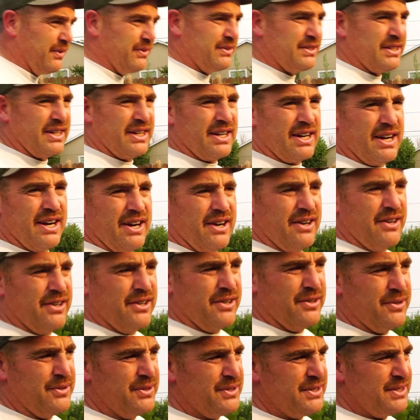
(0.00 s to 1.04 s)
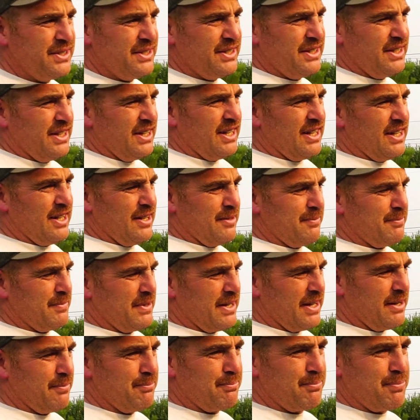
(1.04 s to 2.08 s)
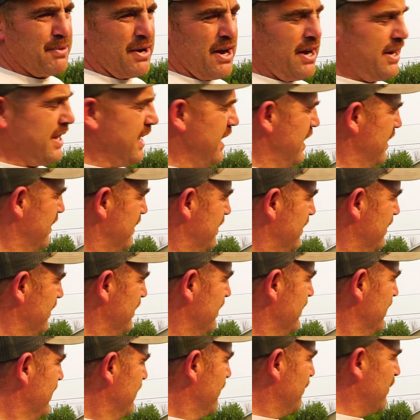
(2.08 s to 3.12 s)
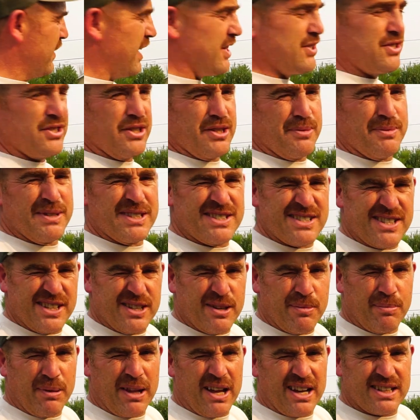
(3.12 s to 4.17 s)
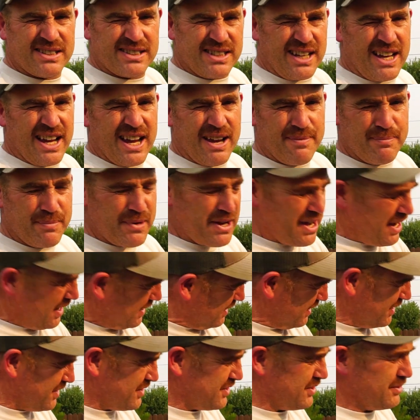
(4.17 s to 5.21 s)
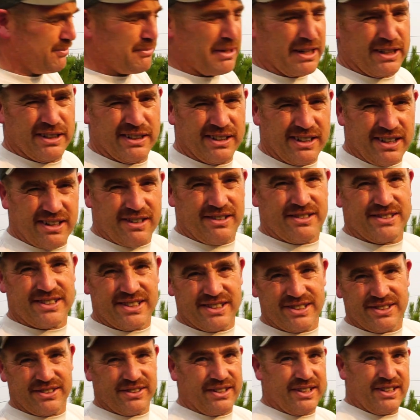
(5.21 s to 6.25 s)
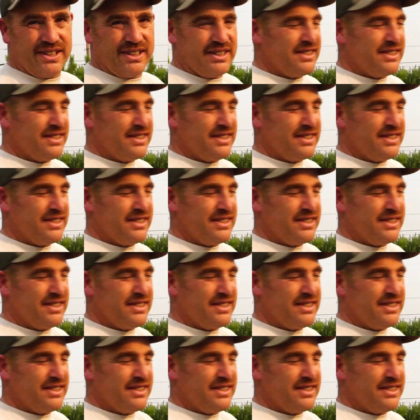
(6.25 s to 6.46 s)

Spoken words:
to arrow and broadhead, when I shoot them in cinder blocks, I am not going to shoot my good arrows into it.